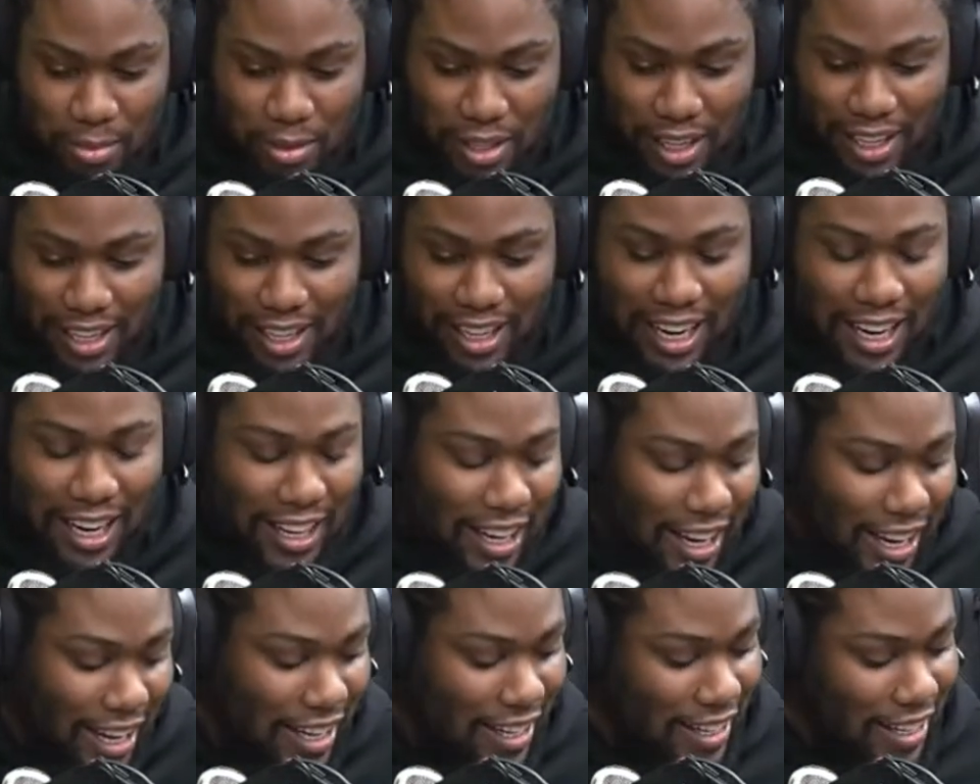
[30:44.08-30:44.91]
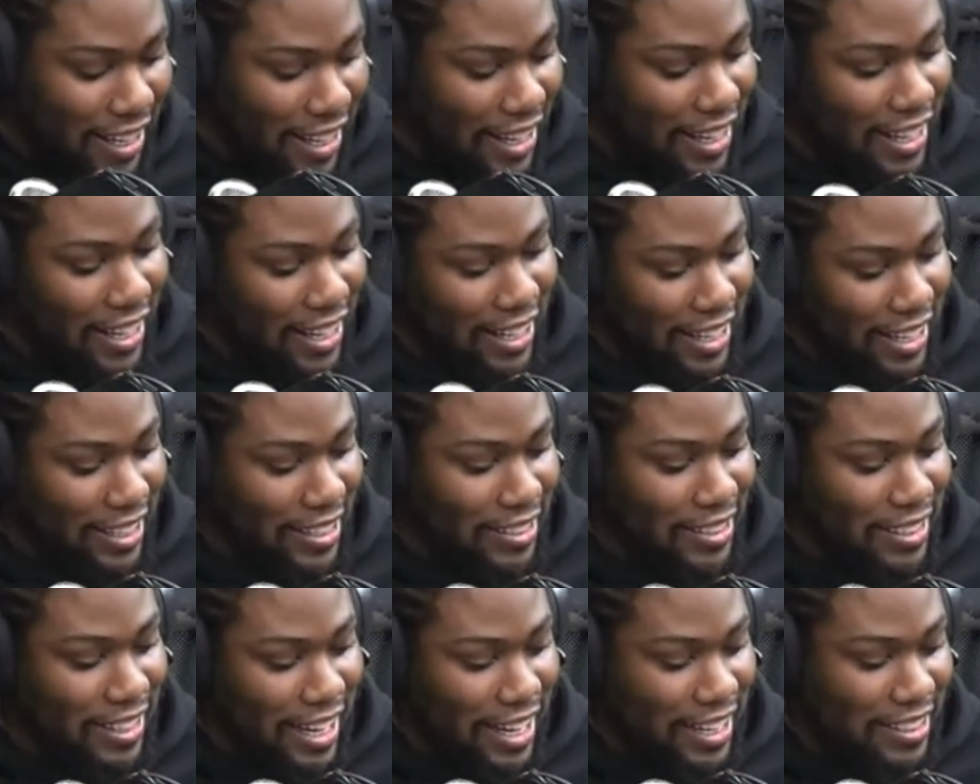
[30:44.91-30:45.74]
like
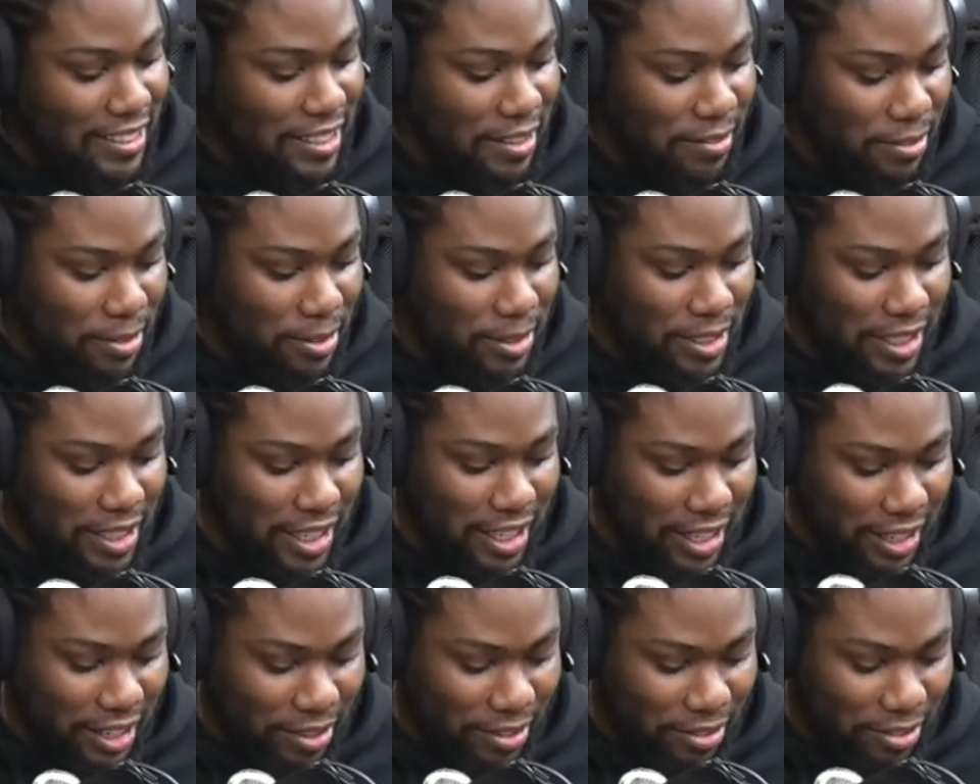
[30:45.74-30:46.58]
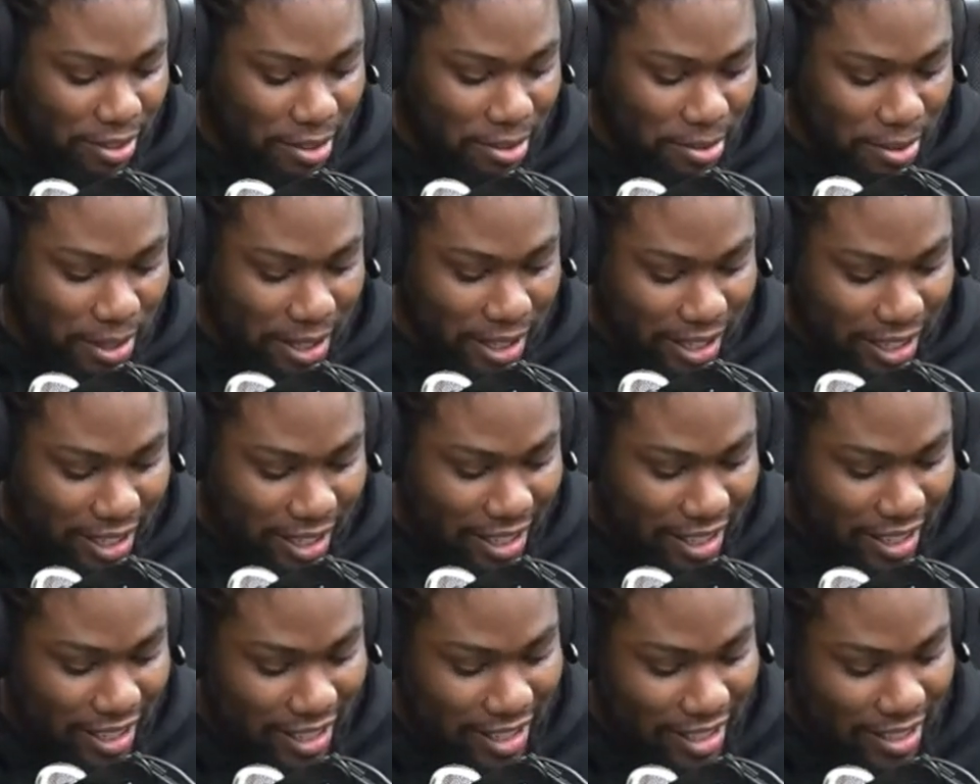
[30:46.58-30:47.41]
Devo said in it, if you
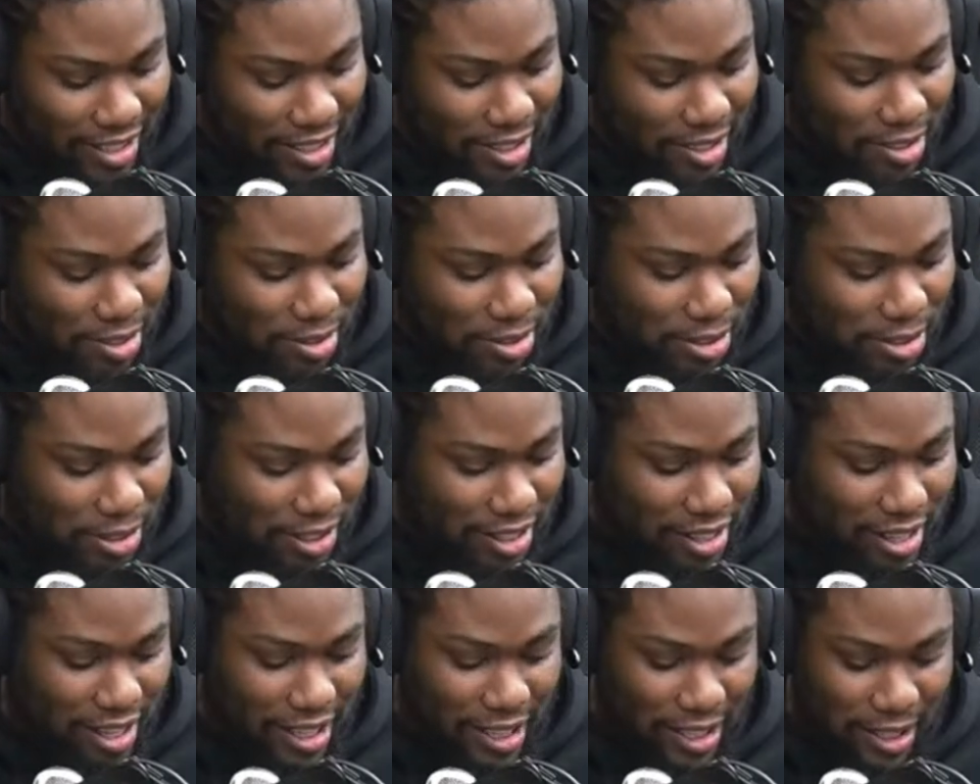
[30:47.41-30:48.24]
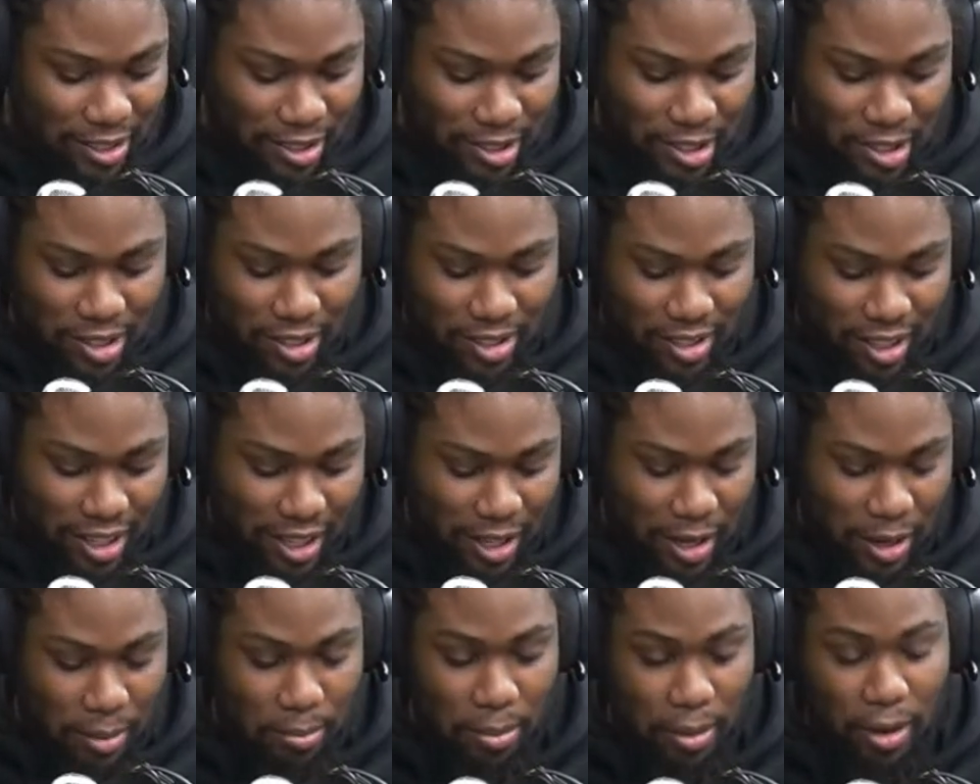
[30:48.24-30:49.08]
wanna do your thing, then do your thing in it.